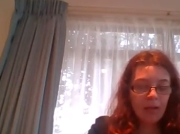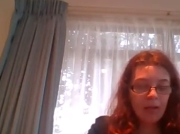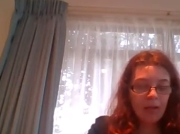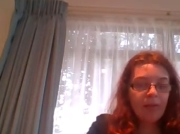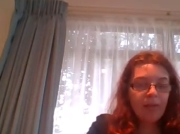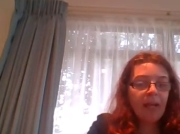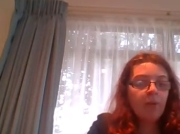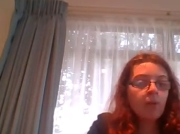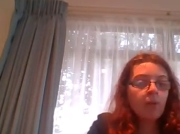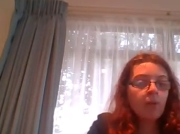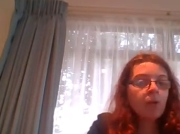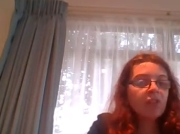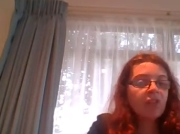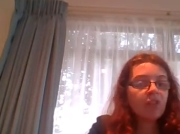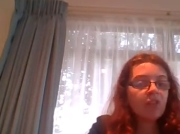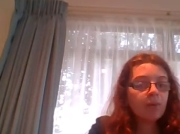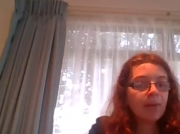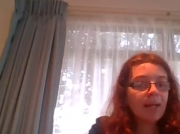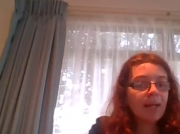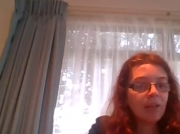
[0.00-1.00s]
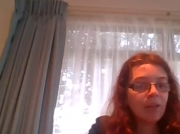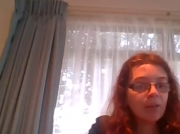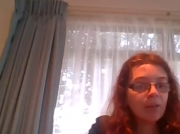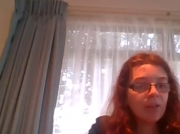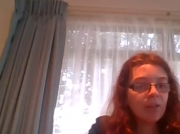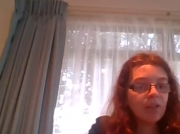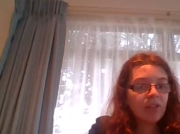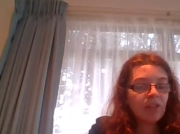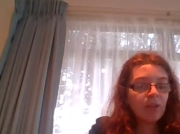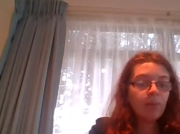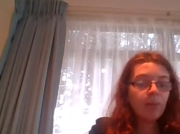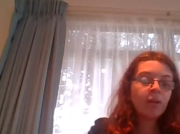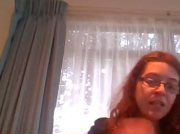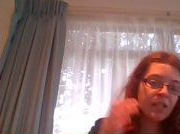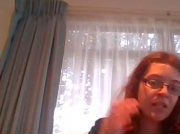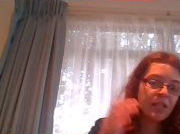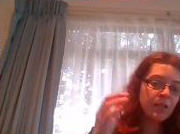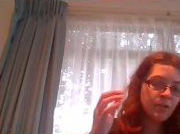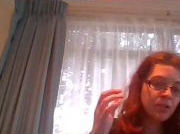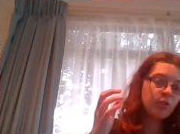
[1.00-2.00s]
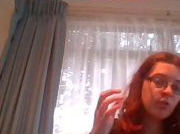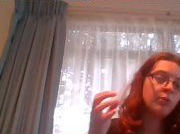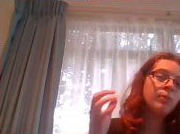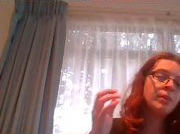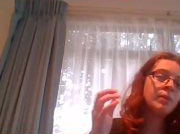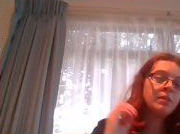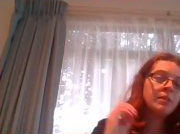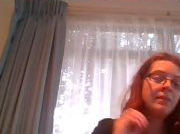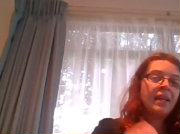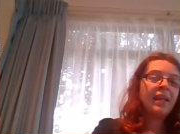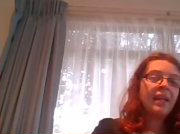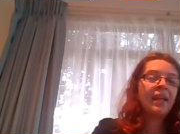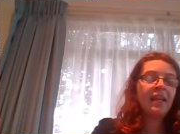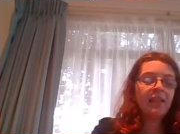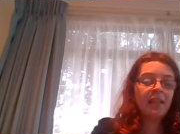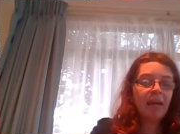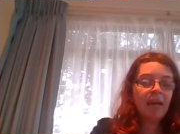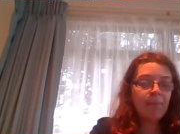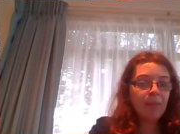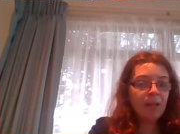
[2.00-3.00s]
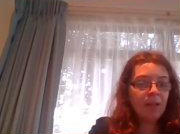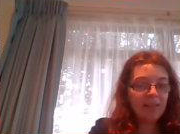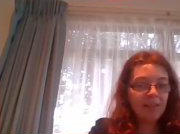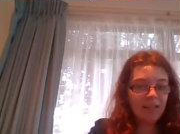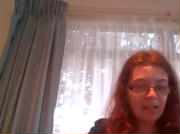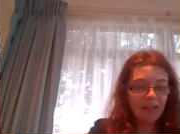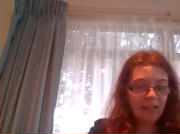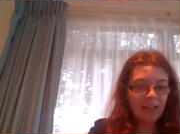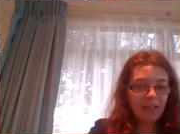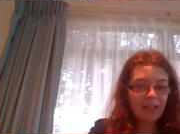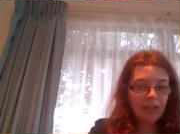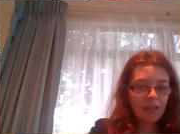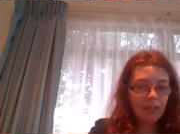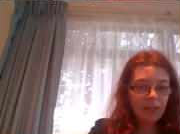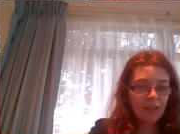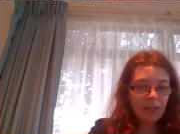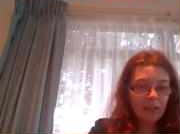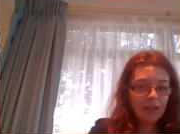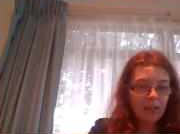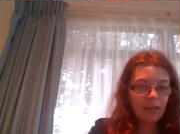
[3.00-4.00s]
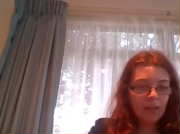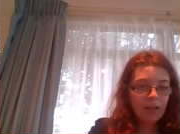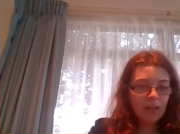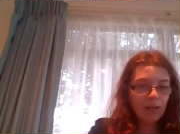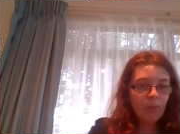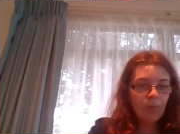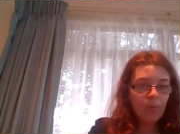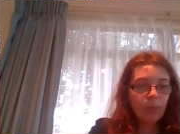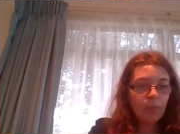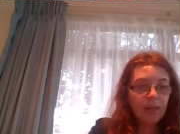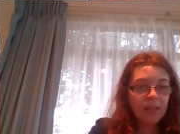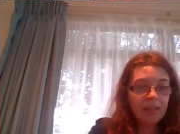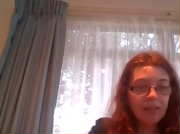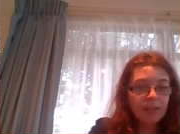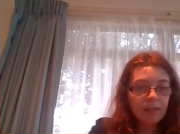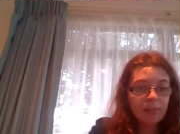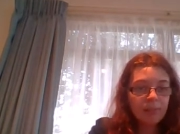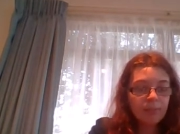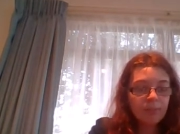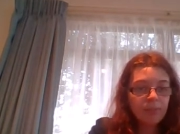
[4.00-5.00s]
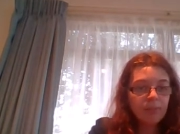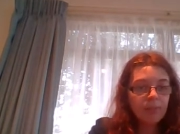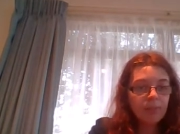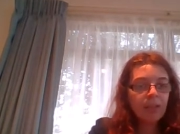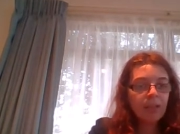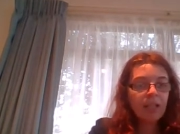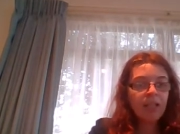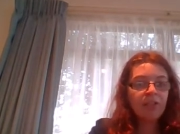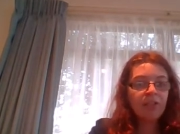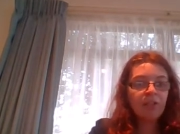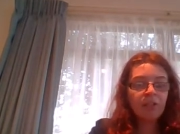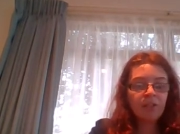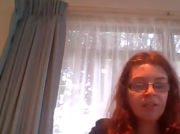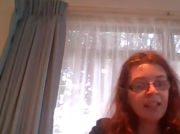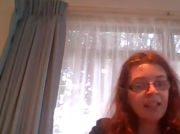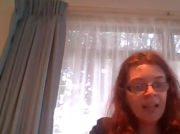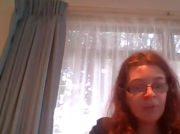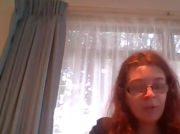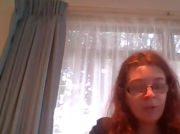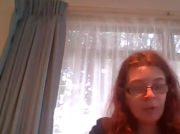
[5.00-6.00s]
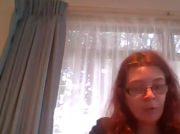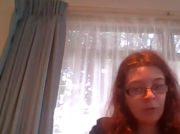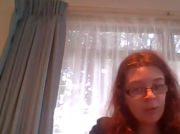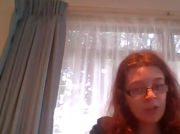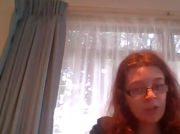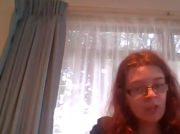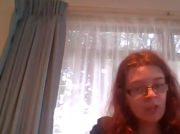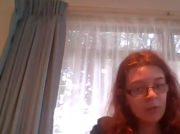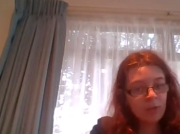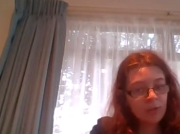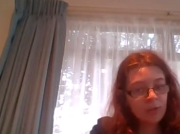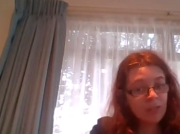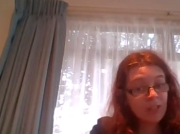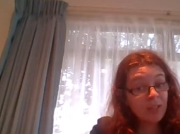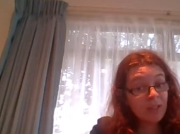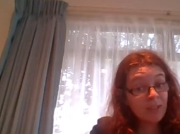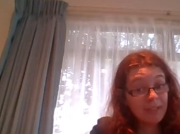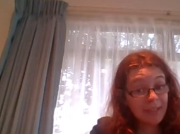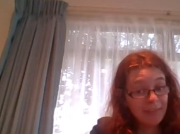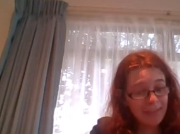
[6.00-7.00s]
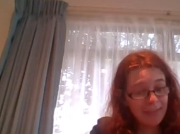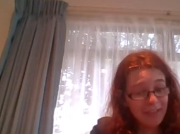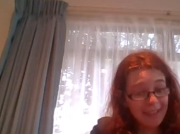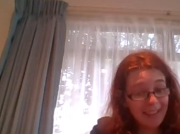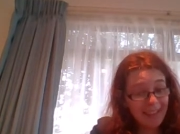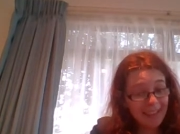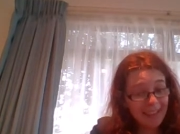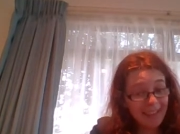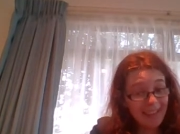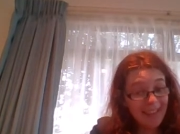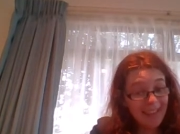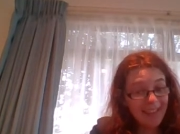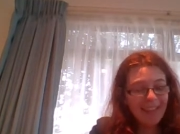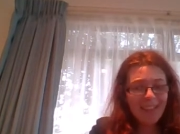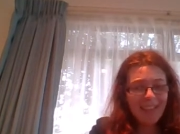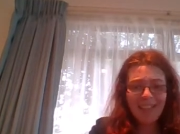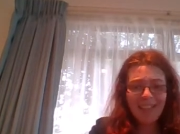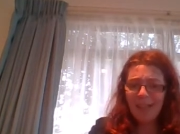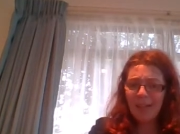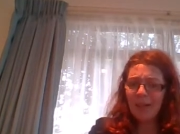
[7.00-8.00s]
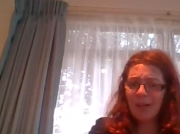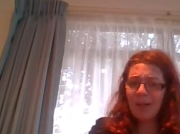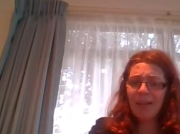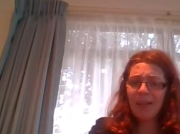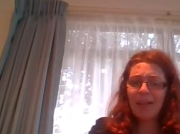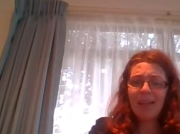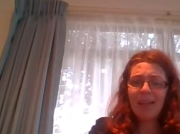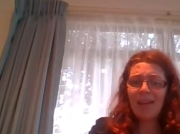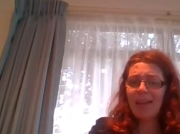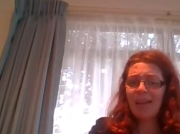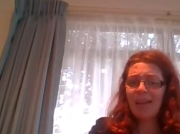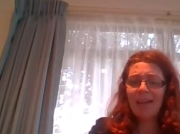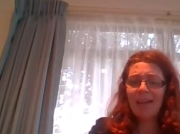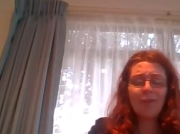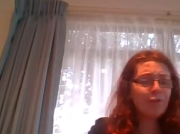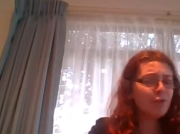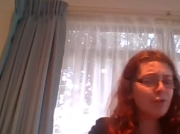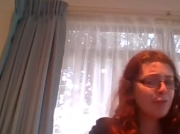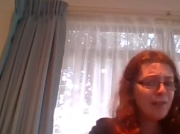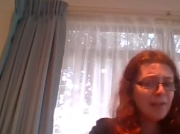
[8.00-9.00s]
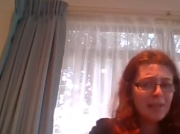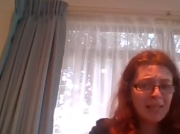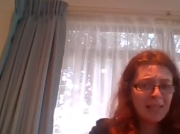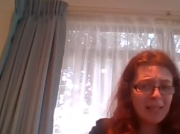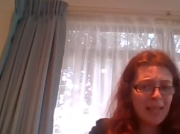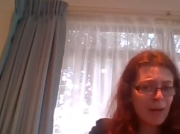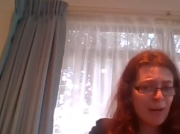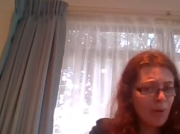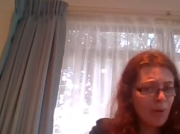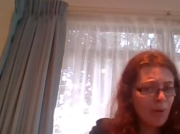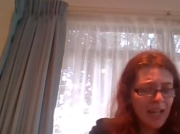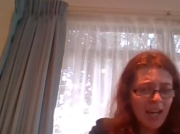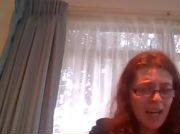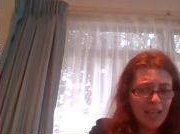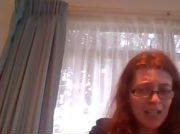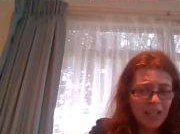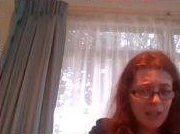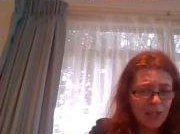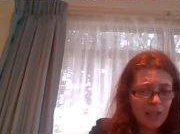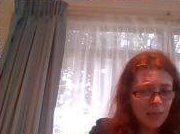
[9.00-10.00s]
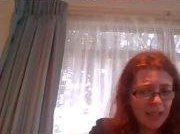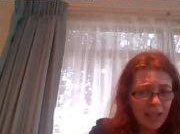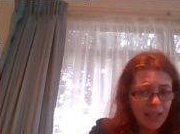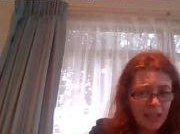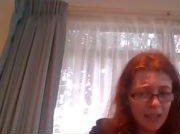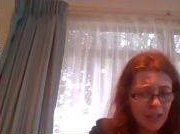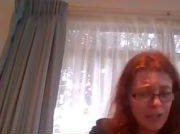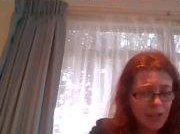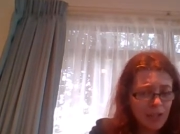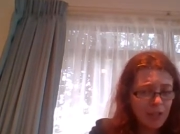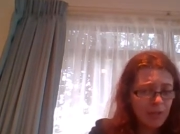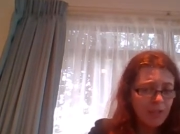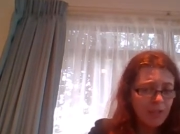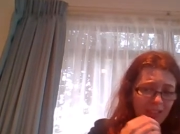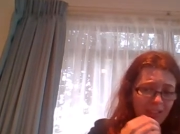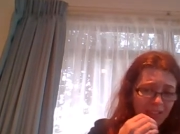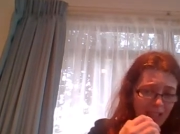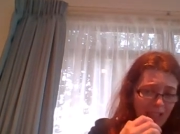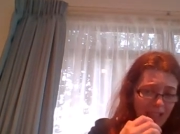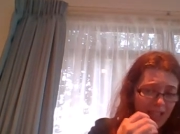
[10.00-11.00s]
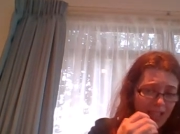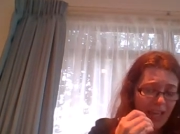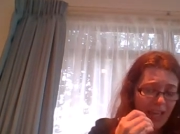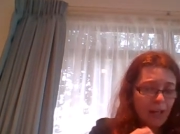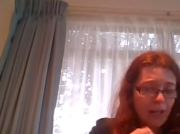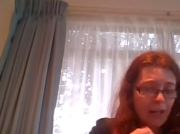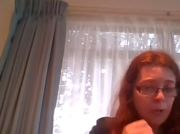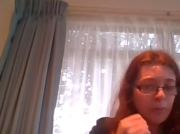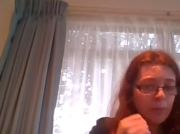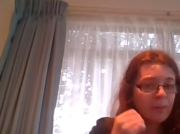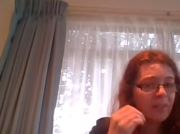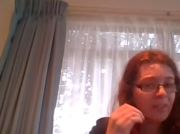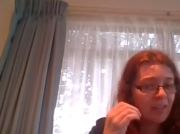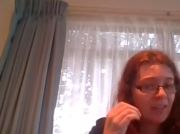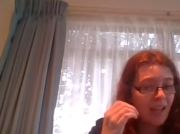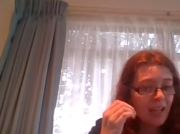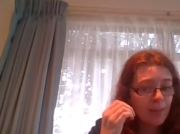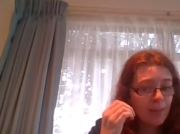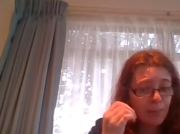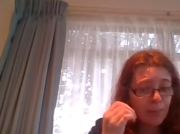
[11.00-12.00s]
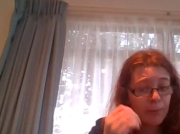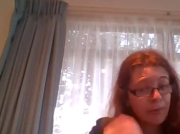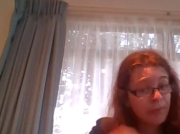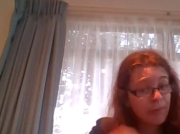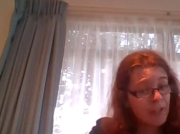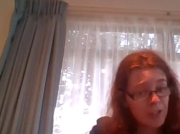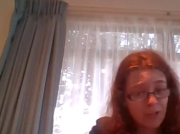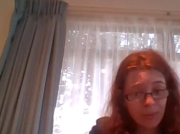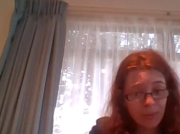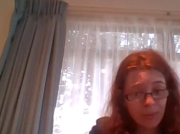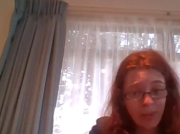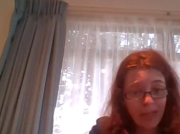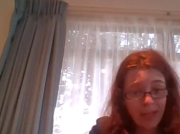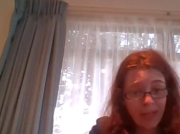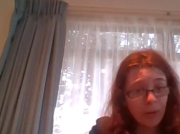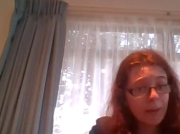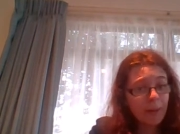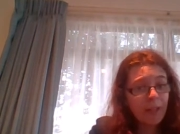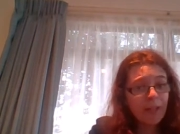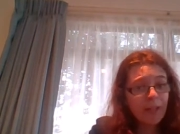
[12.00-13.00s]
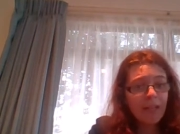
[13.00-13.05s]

They want us around. So what can you do when you get in that mindset? Well, it's good to have someone to talk to, definitely. If you're feeling that way, I do encourage you to seek help. Seek professional help.